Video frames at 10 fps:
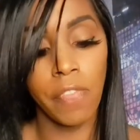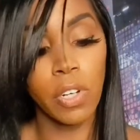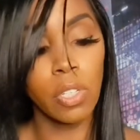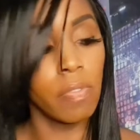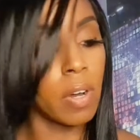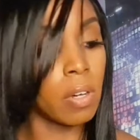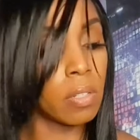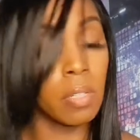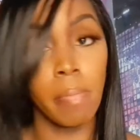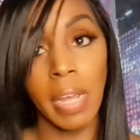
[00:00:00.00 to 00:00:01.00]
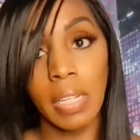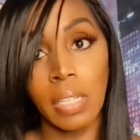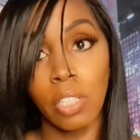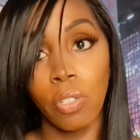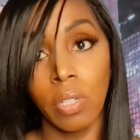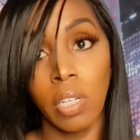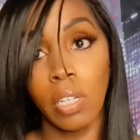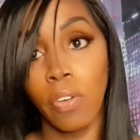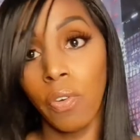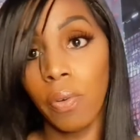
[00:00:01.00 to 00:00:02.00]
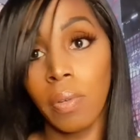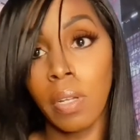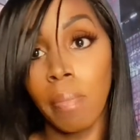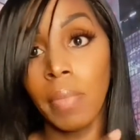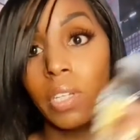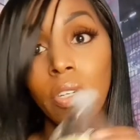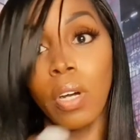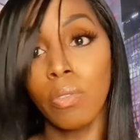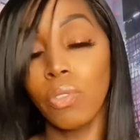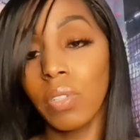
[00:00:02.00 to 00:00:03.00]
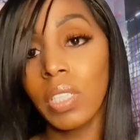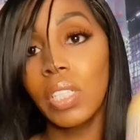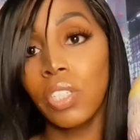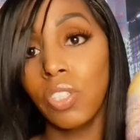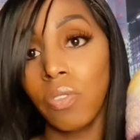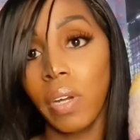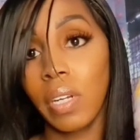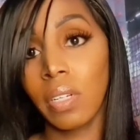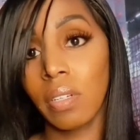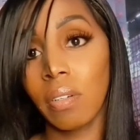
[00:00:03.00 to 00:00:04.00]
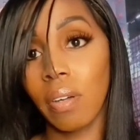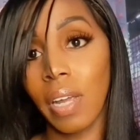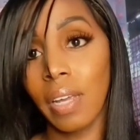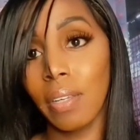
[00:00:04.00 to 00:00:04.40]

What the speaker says: First of all, to make this, you don't drink this straight, okay?